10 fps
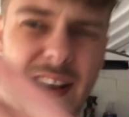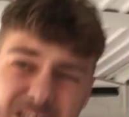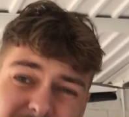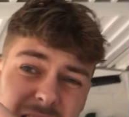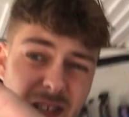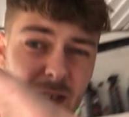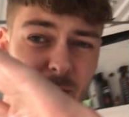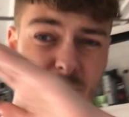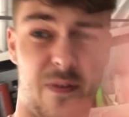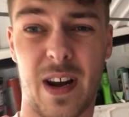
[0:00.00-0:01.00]
is to literally
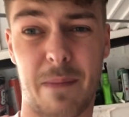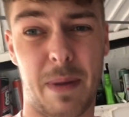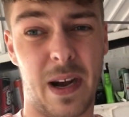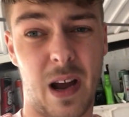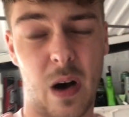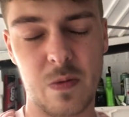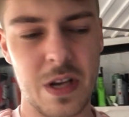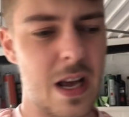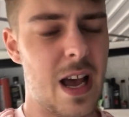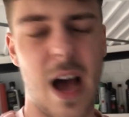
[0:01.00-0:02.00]
fill in pinholes,
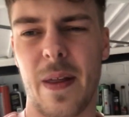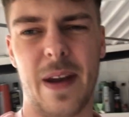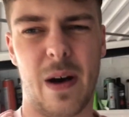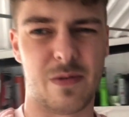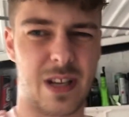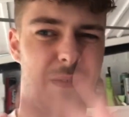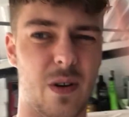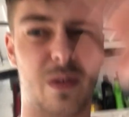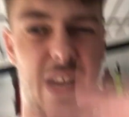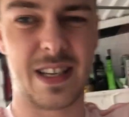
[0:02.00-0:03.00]
and then that will just have a
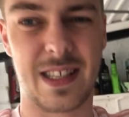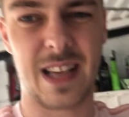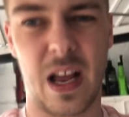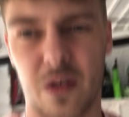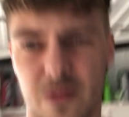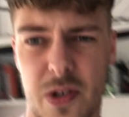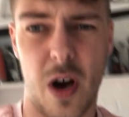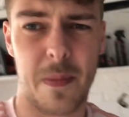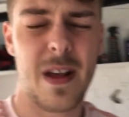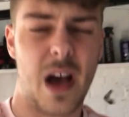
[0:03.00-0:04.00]
little dust sound on
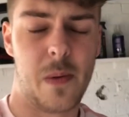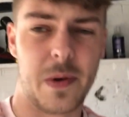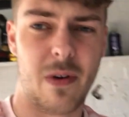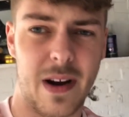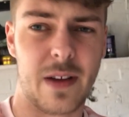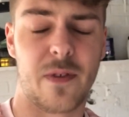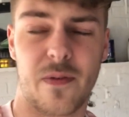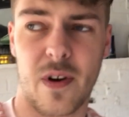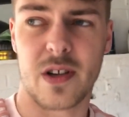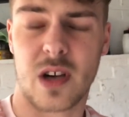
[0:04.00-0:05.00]
top, and we'll be ready for the
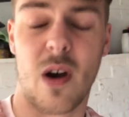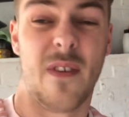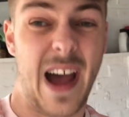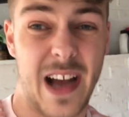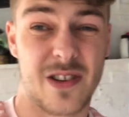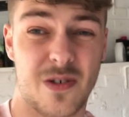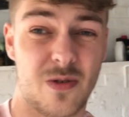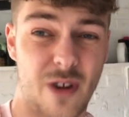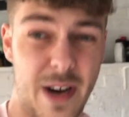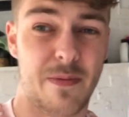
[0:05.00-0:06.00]
first coat of actual
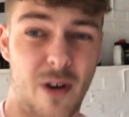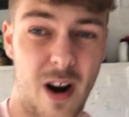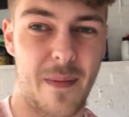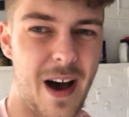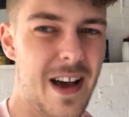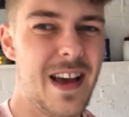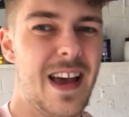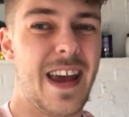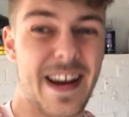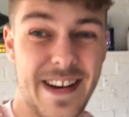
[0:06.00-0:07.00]
grey primer
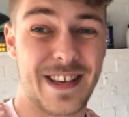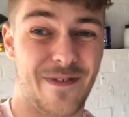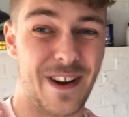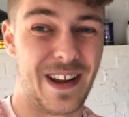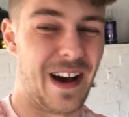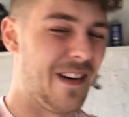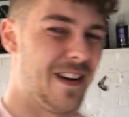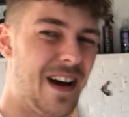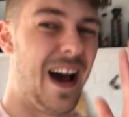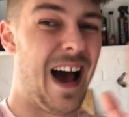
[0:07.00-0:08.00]
in this video
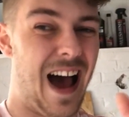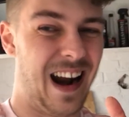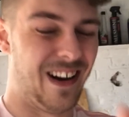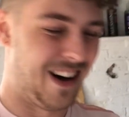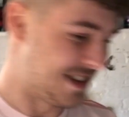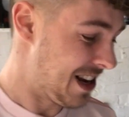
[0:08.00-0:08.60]
at last.